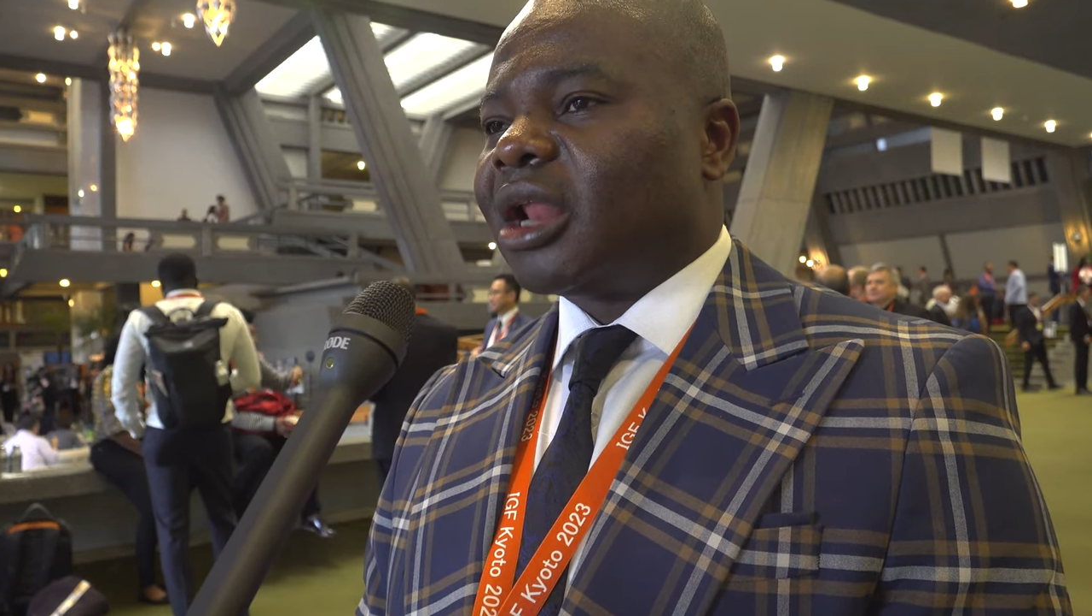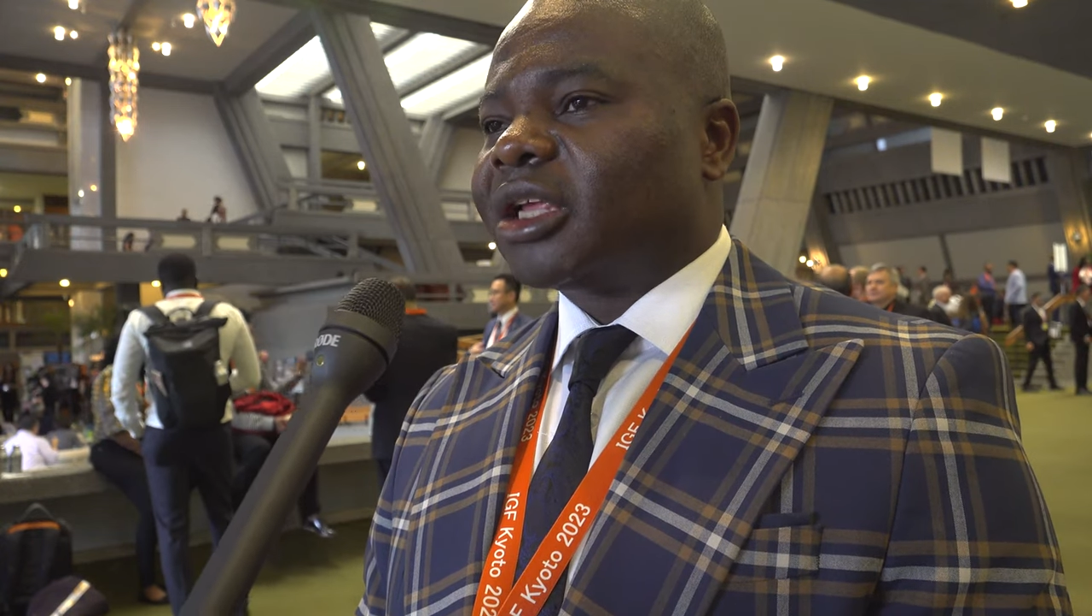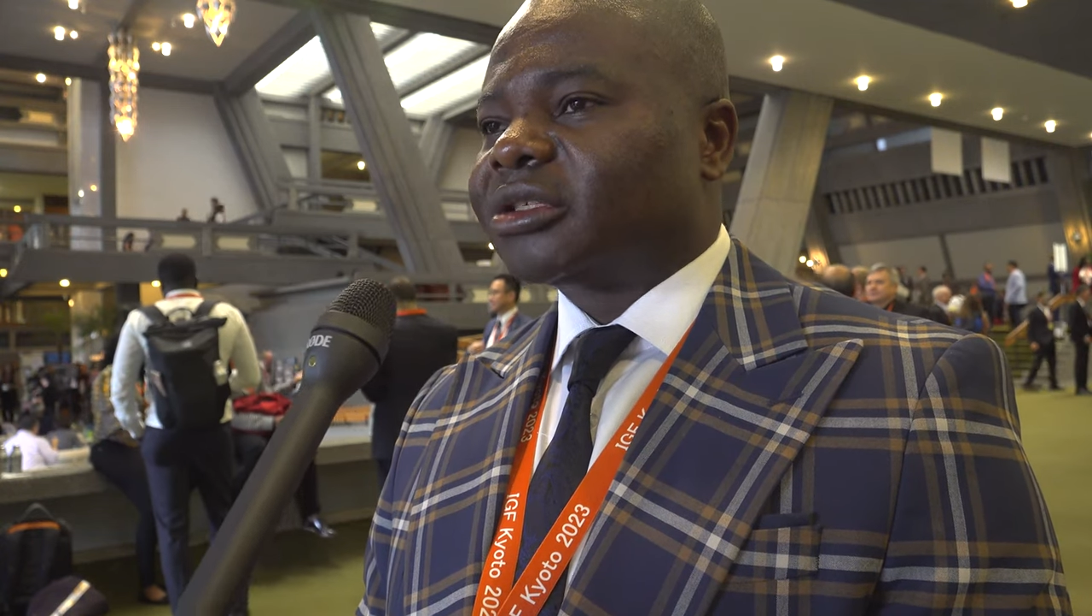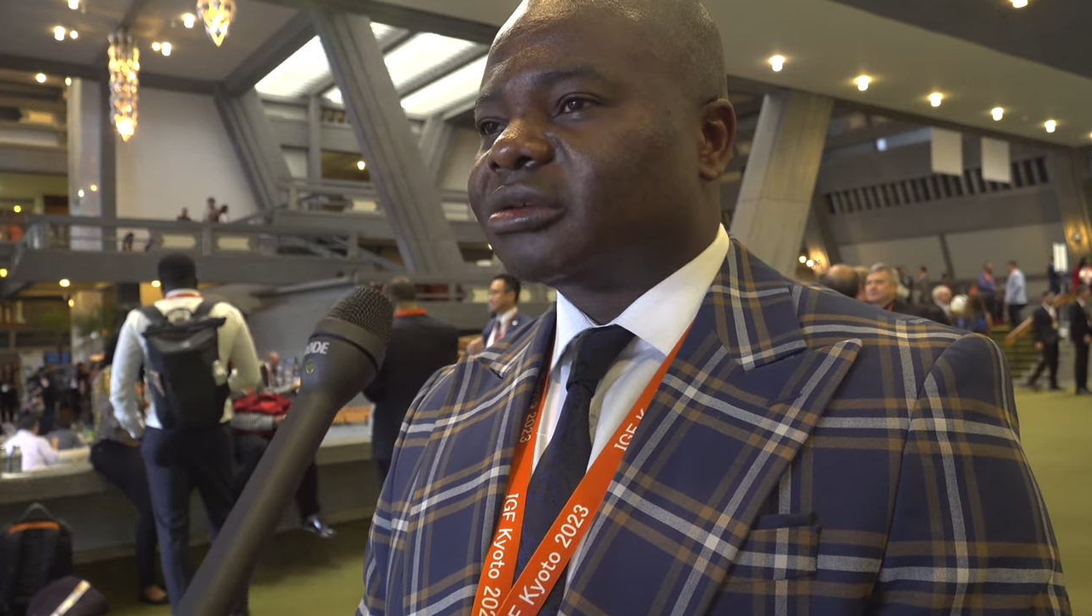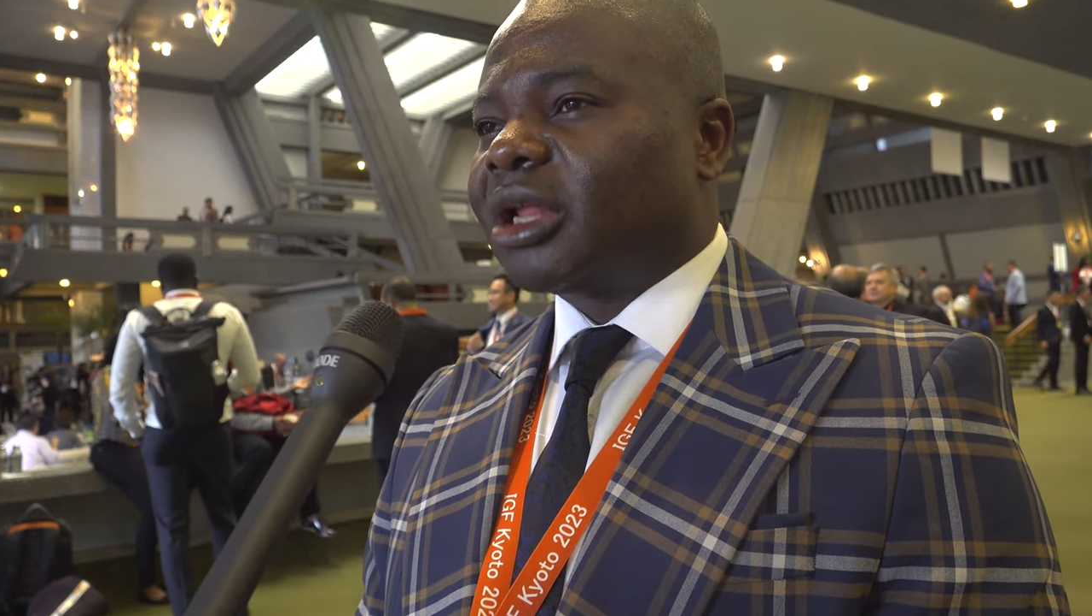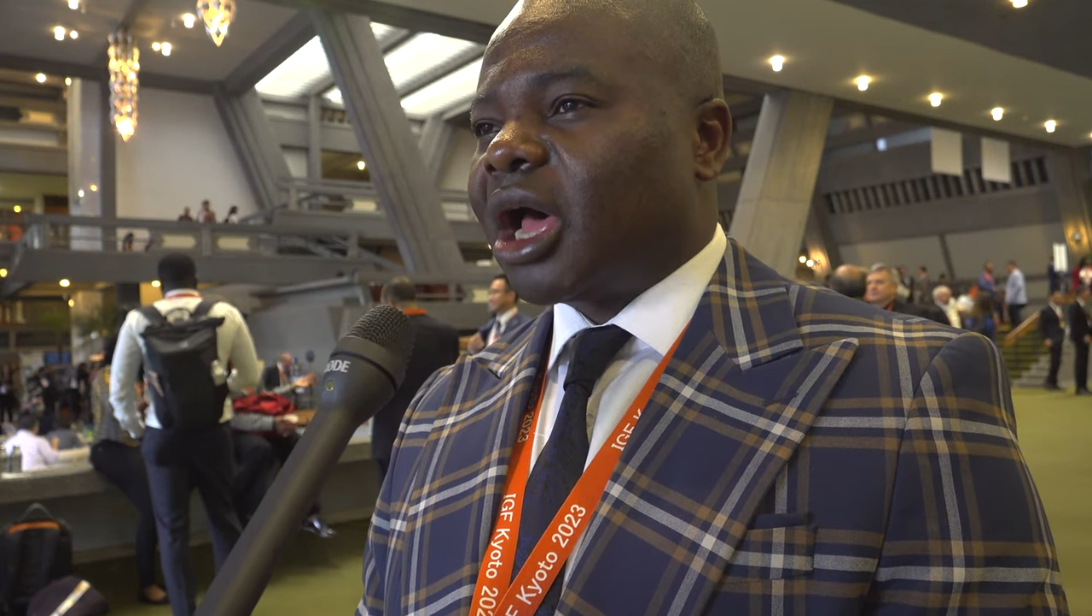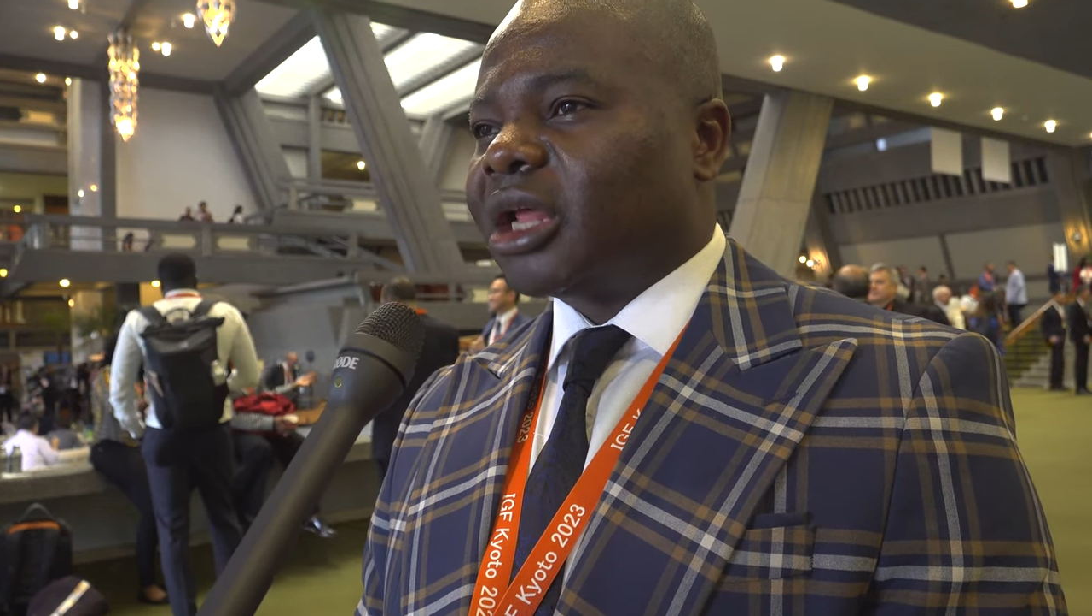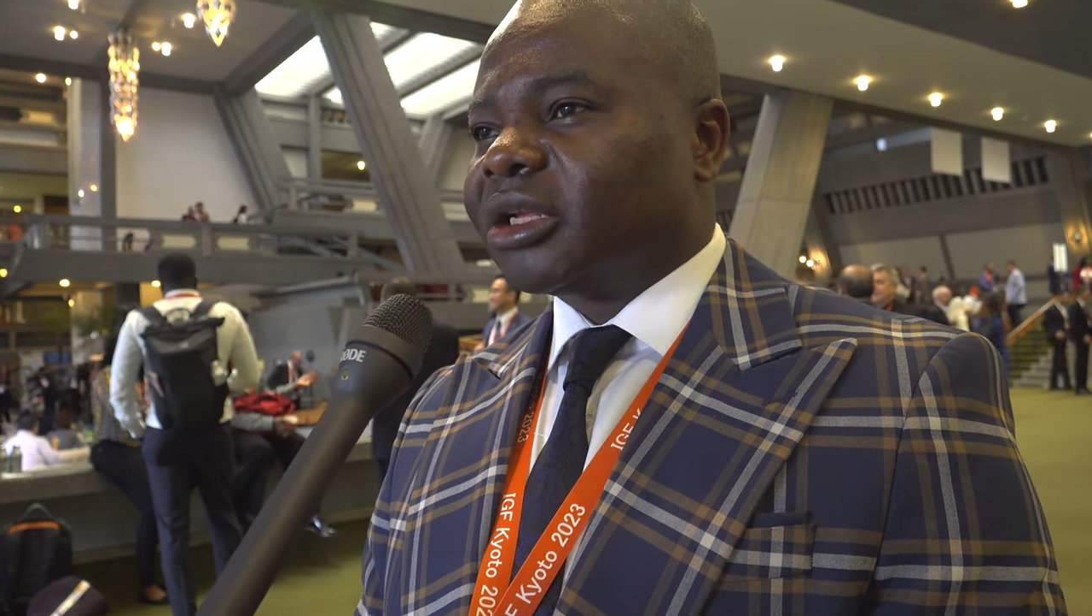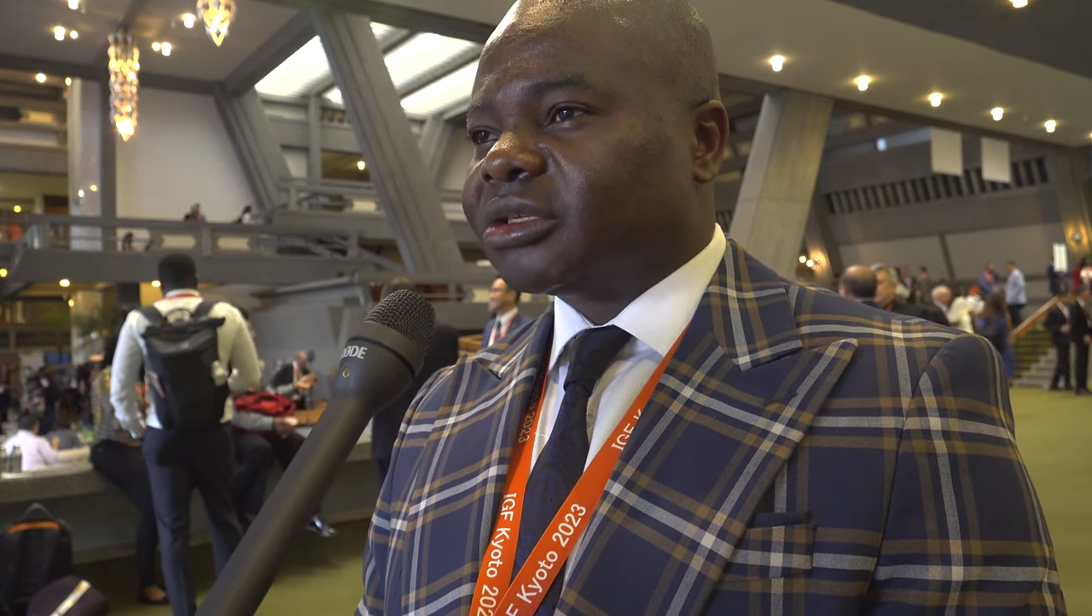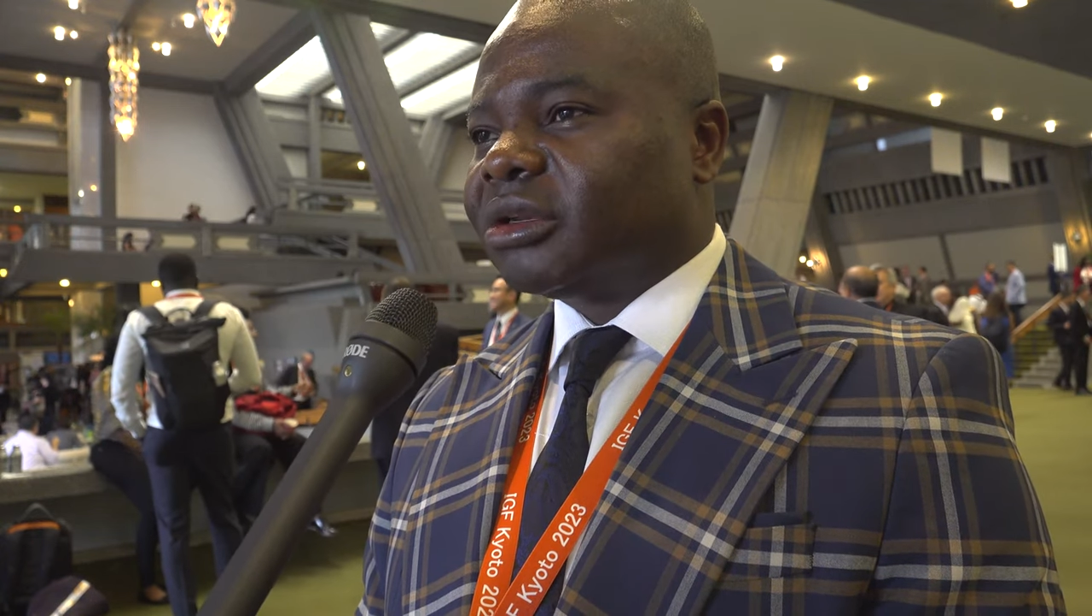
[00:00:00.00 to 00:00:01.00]
our
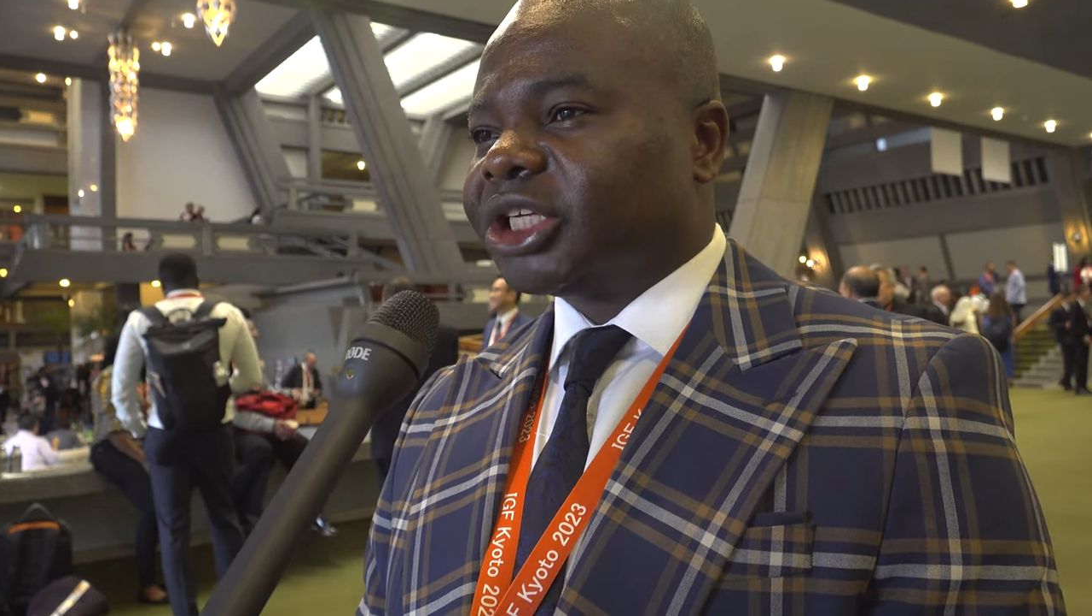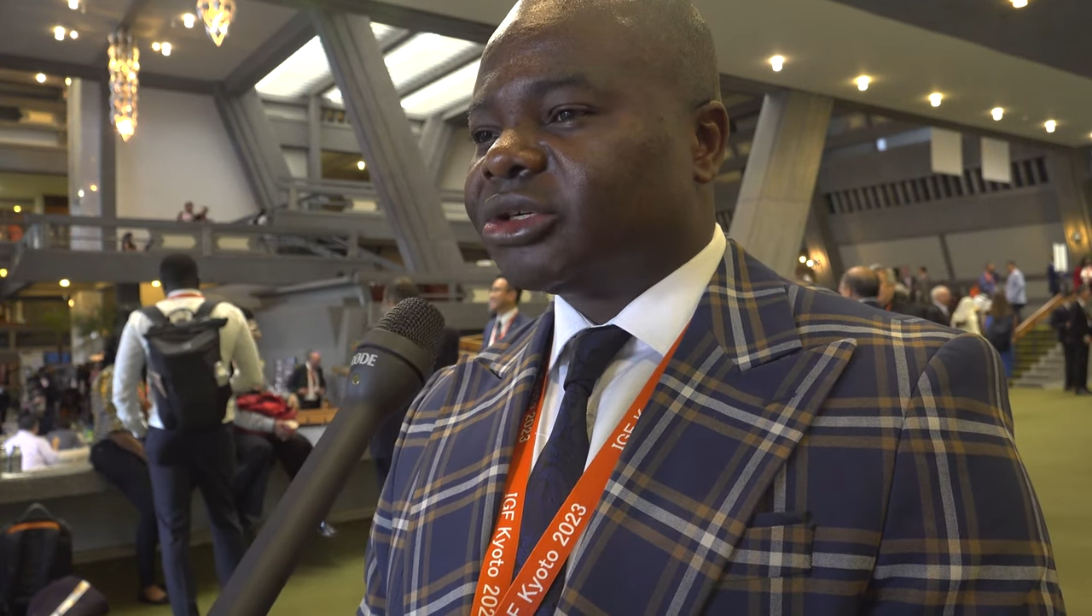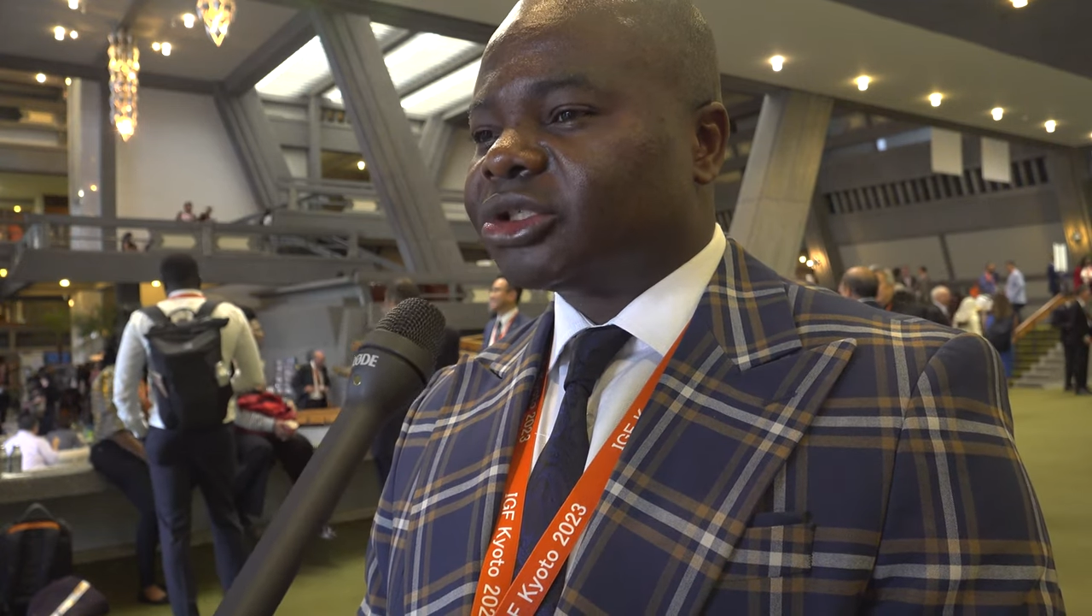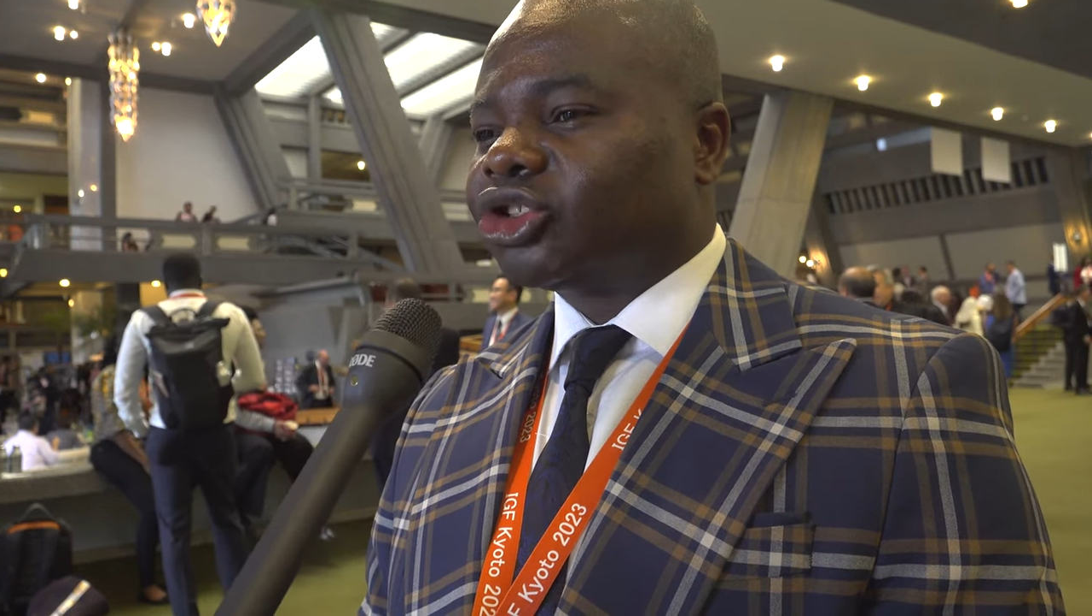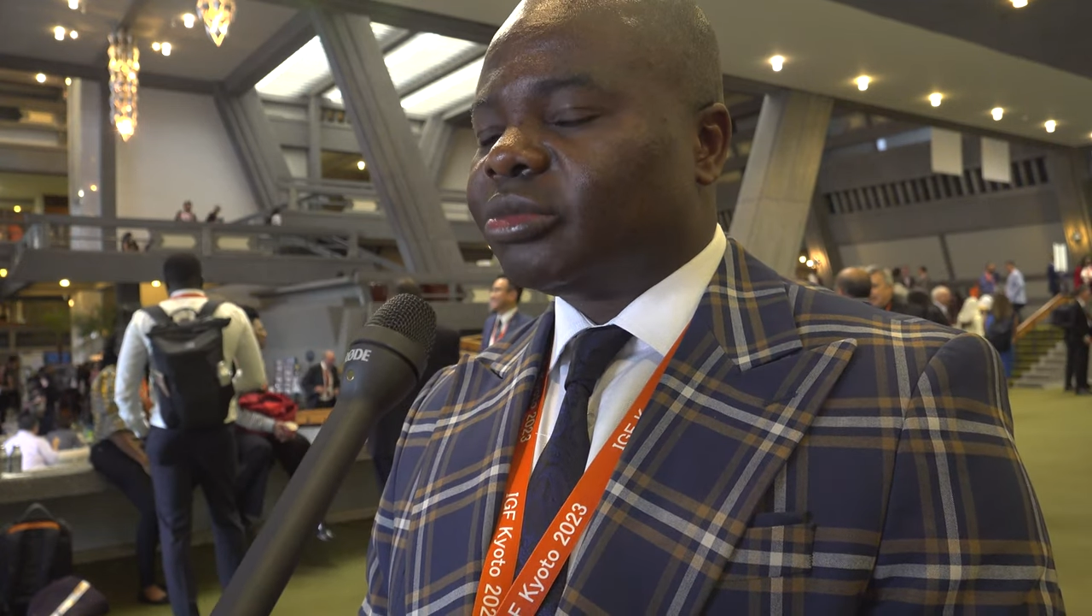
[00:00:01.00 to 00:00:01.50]
legislation